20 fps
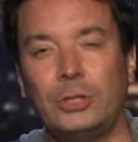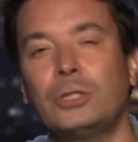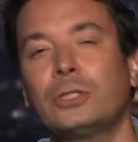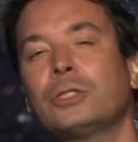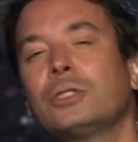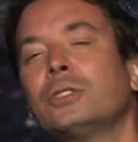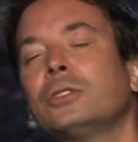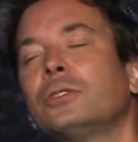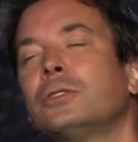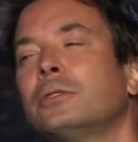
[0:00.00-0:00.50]

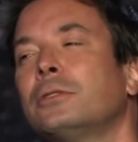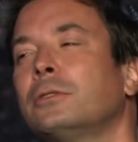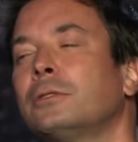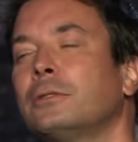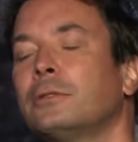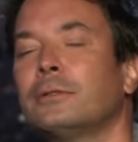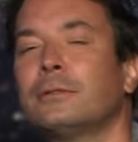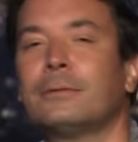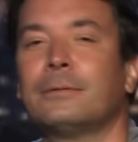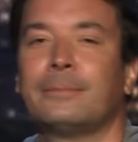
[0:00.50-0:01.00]

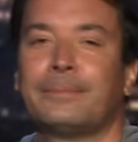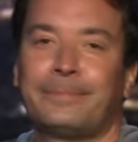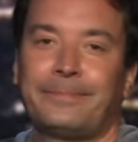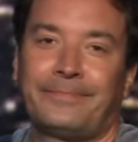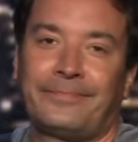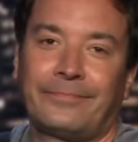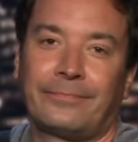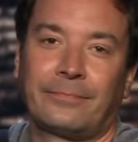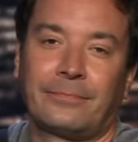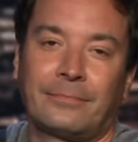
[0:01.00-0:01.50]

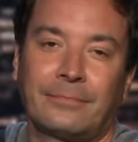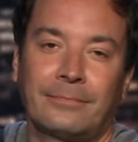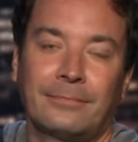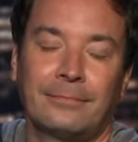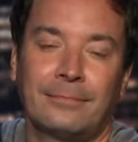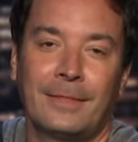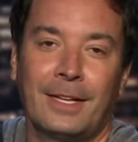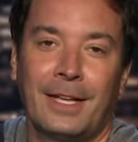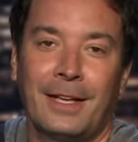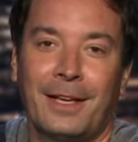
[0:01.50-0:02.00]
that
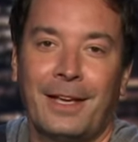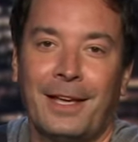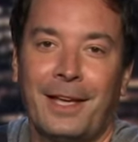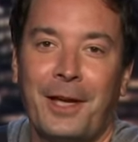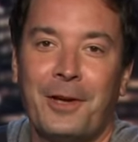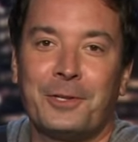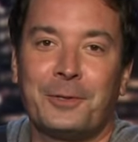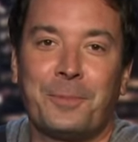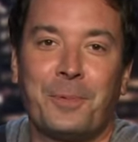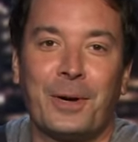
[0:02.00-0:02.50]

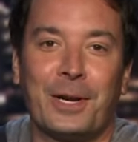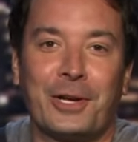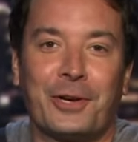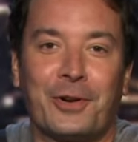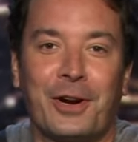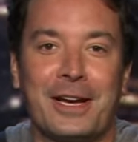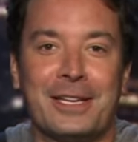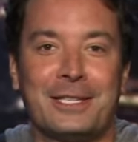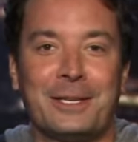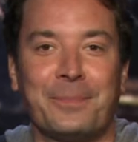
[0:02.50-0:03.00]
was a pretty
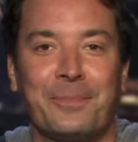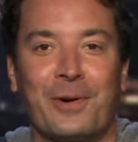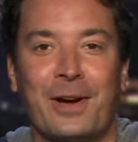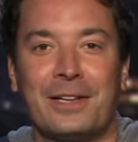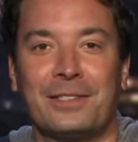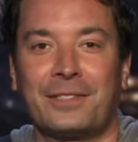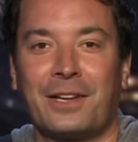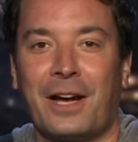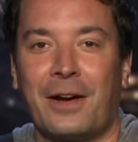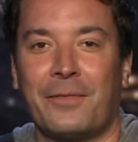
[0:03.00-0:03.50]
crazy
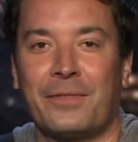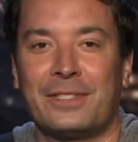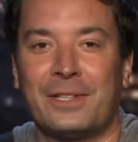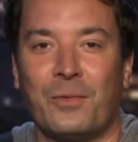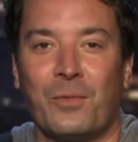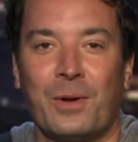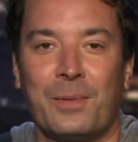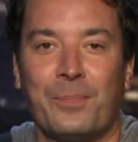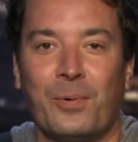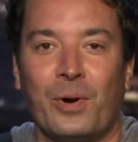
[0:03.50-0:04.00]
press conference. At
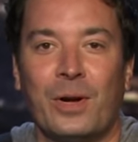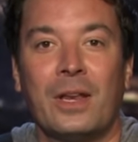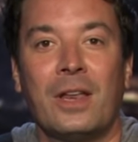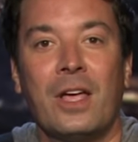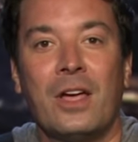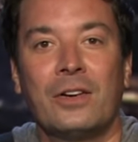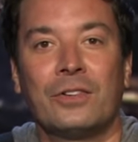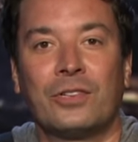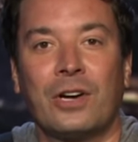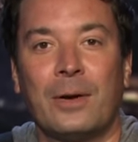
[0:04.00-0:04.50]
one point,
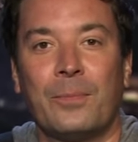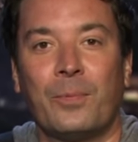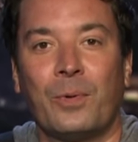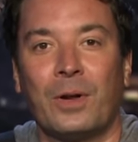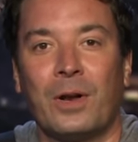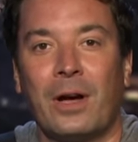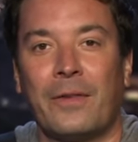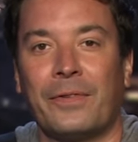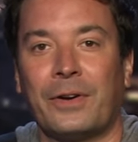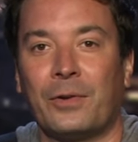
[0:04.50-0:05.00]
Trump
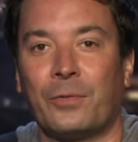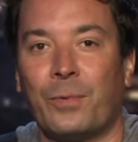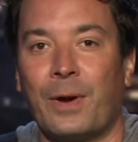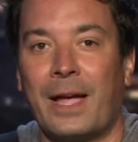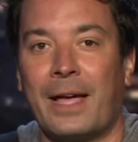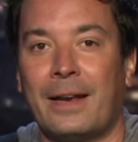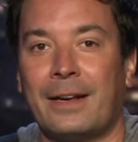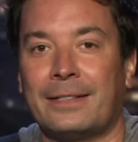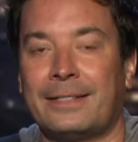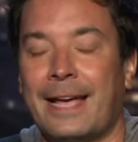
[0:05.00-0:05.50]
went off in
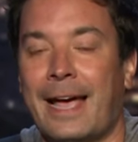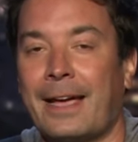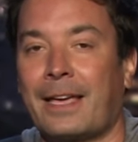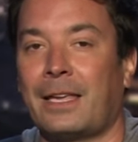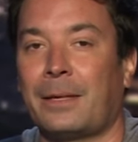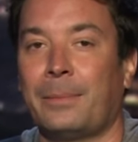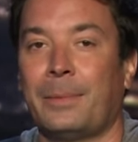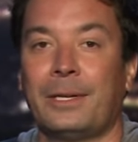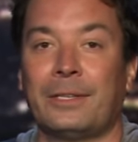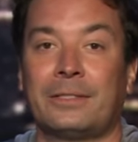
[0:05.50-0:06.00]
Iran
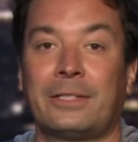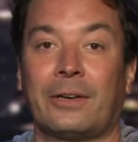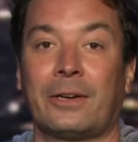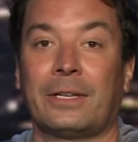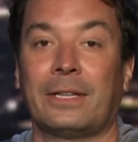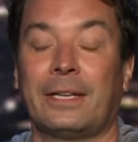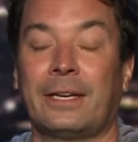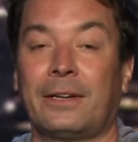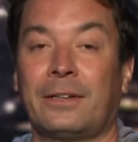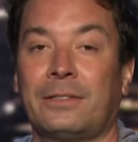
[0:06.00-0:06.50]
attacking military
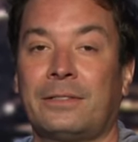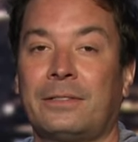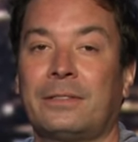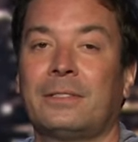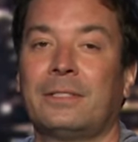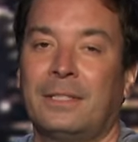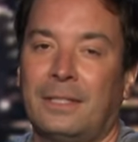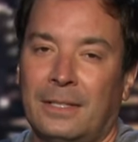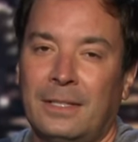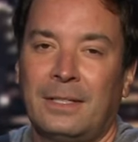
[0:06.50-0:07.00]
leaders.
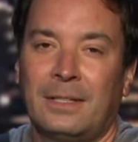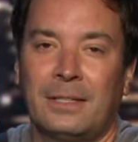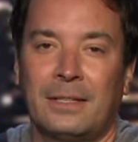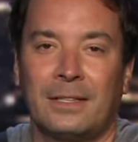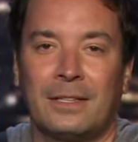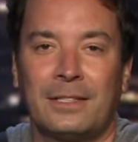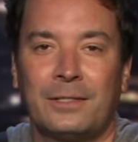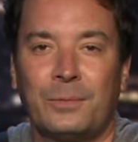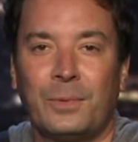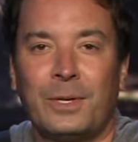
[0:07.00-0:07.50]

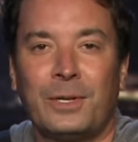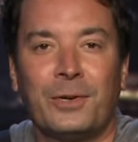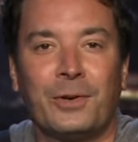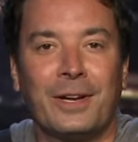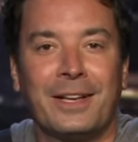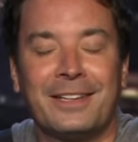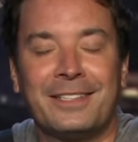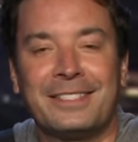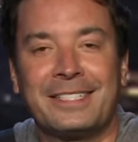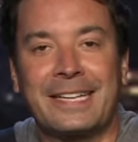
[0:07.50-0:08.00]
Because when you're
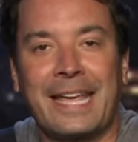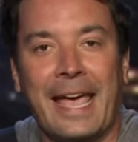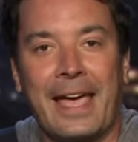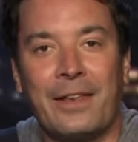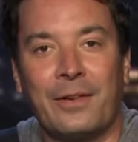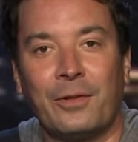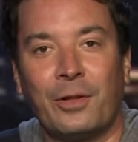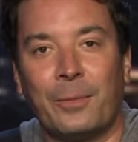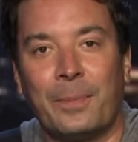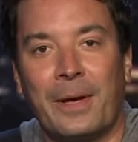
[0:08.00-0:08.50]
in a
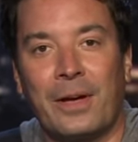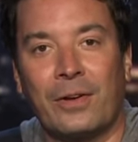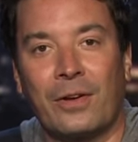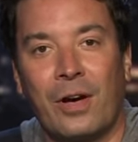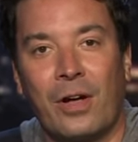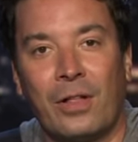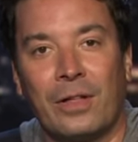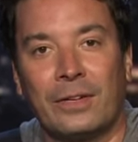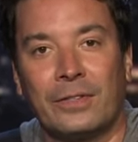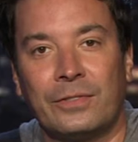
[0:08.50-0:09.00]
scandal about
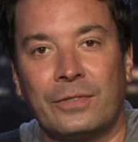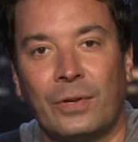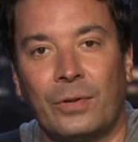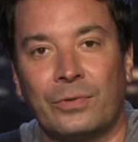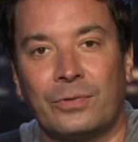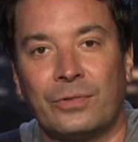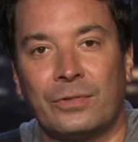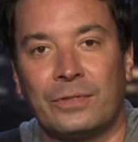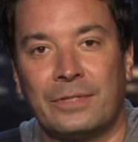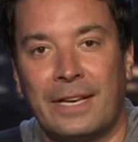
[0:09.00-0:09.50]
calling
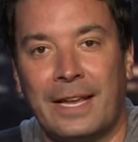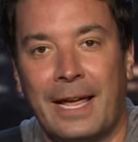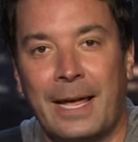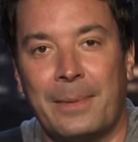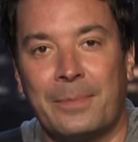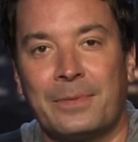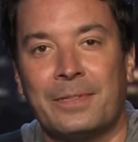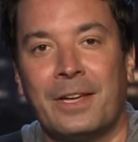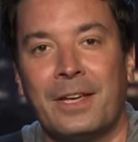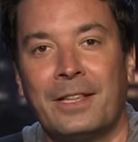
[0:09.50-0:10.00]
soldiers
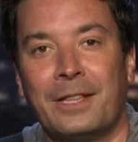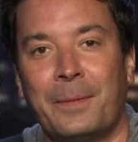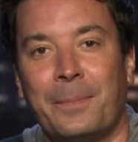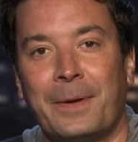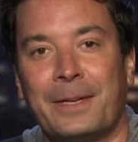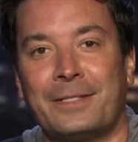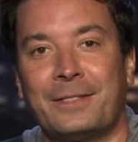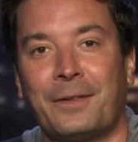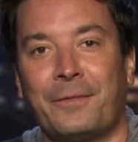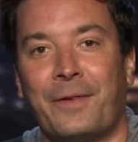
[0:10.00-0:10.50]
names, the
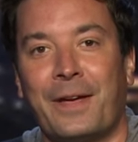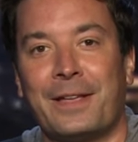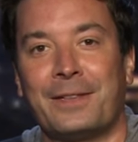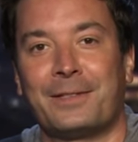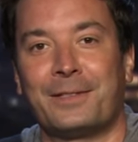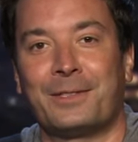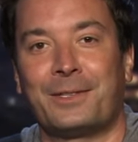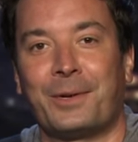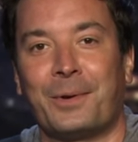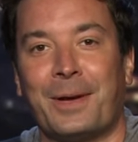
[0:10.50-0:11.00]
best
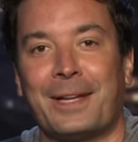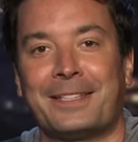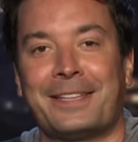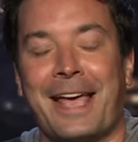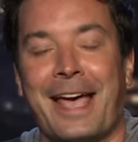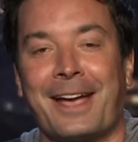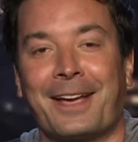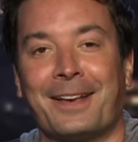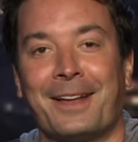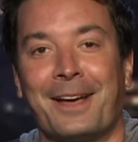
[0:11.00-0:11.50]
defense is to
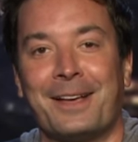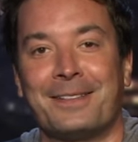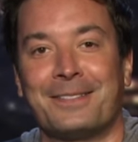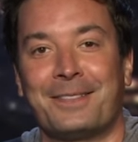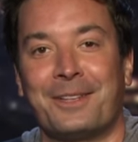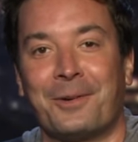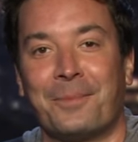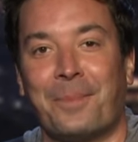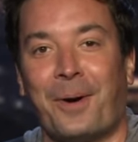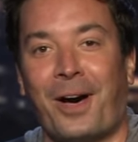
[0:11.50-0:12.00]
antagonize
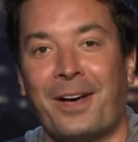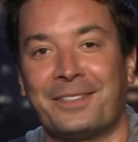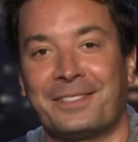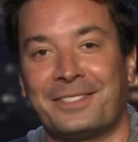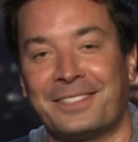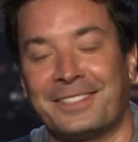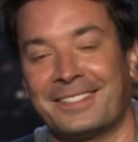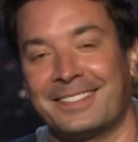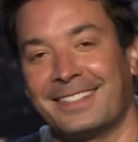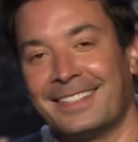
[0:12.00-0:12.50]
their
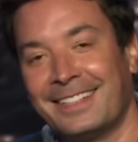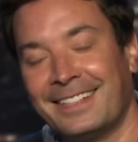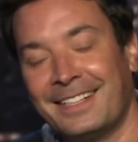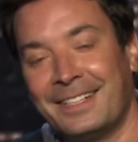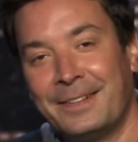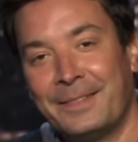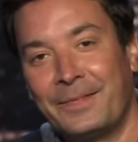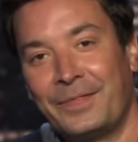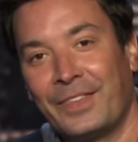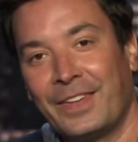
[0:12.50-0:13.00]
bosses.
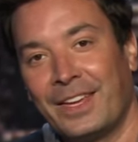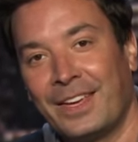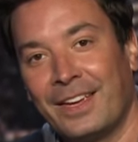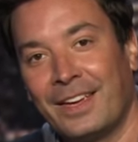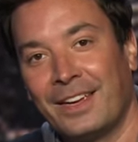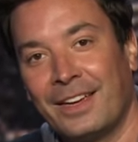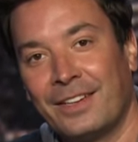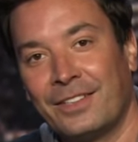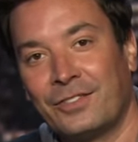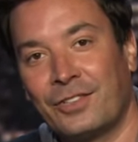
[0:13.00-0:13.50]

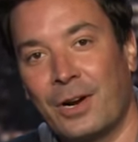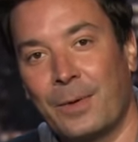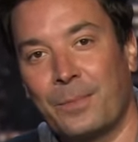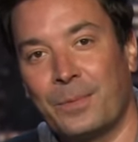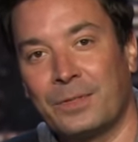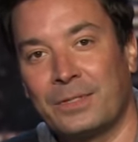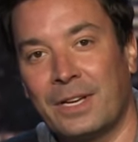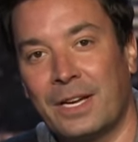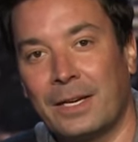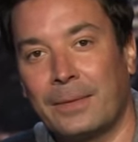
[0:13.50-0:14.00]
Trump
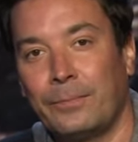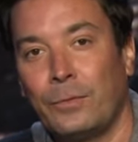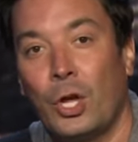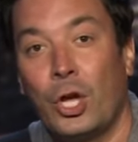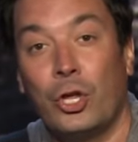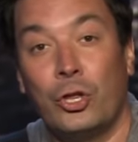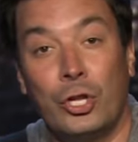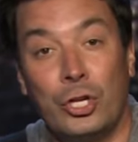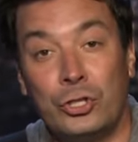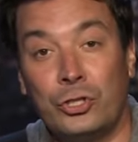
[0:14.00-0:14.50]
was like,
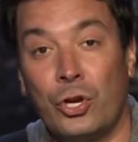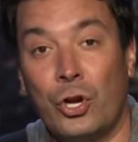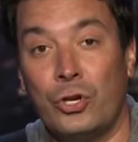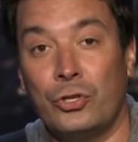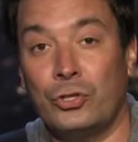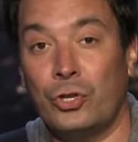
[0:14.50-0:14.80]
and this goes